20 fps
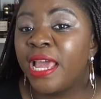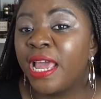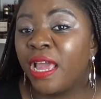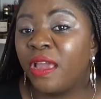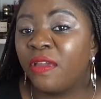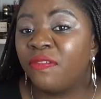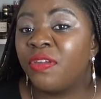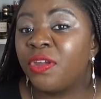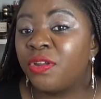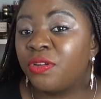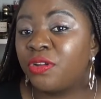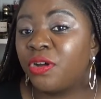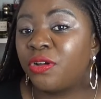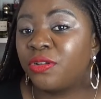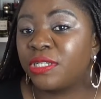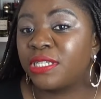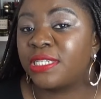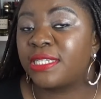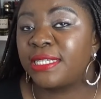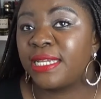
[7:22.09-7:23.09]
If you
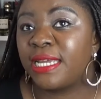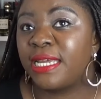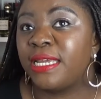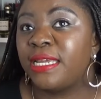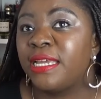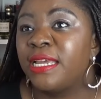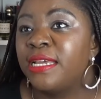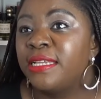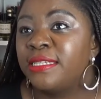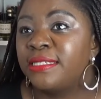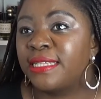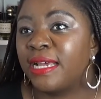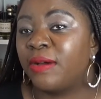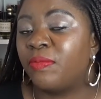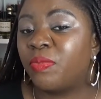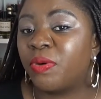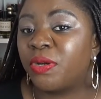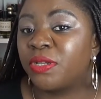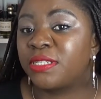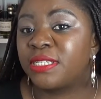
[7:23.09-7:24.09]
don't see
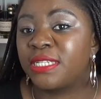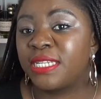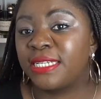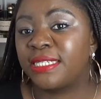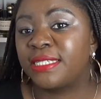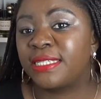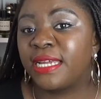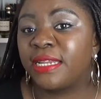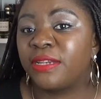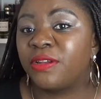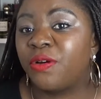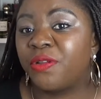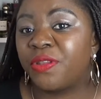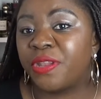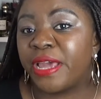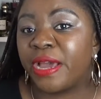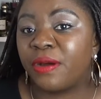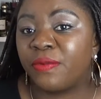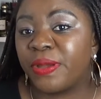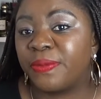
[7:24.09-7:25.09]
samples listed on
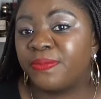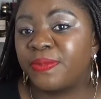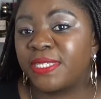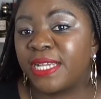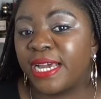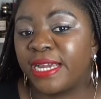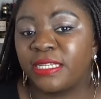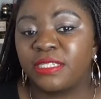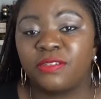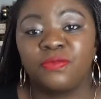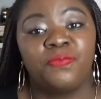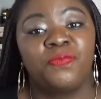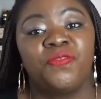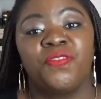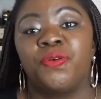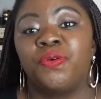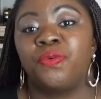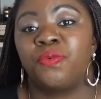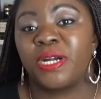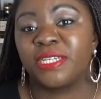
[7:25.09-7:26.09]
their website
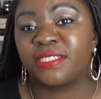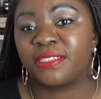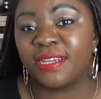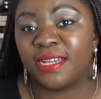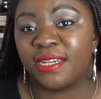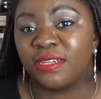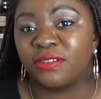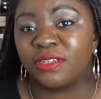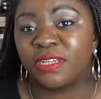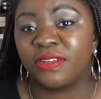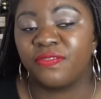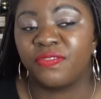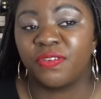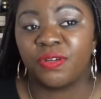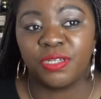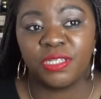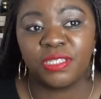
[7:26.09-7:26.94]
for what you are looking for,